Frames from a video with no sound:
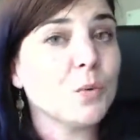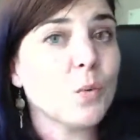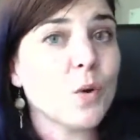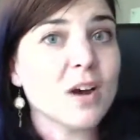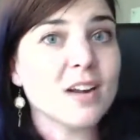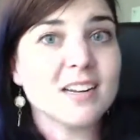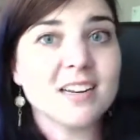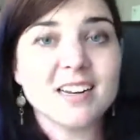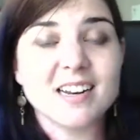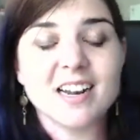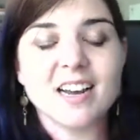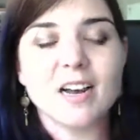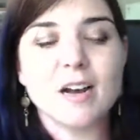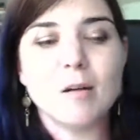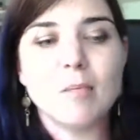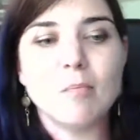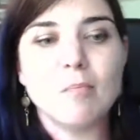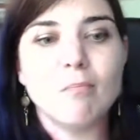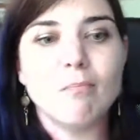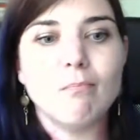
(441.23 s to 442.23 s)
want
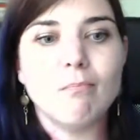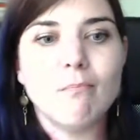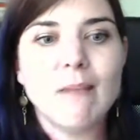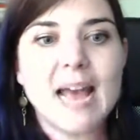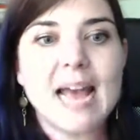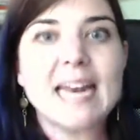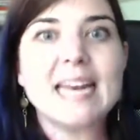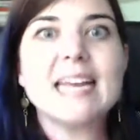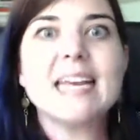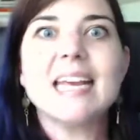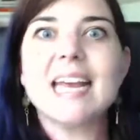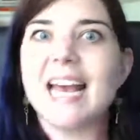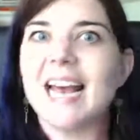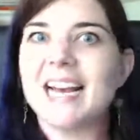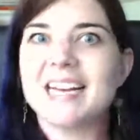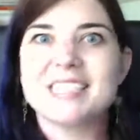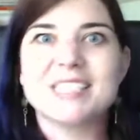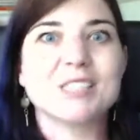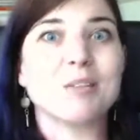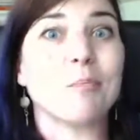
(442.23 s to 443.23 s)
any
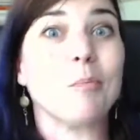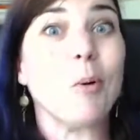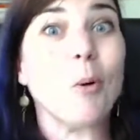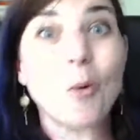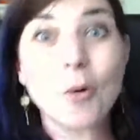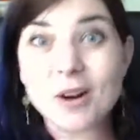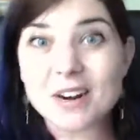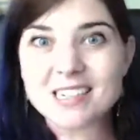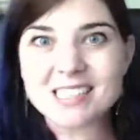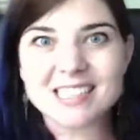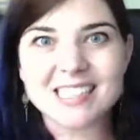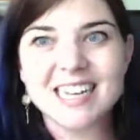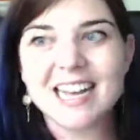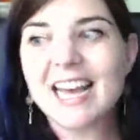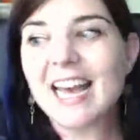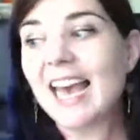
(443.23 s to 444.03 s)
support.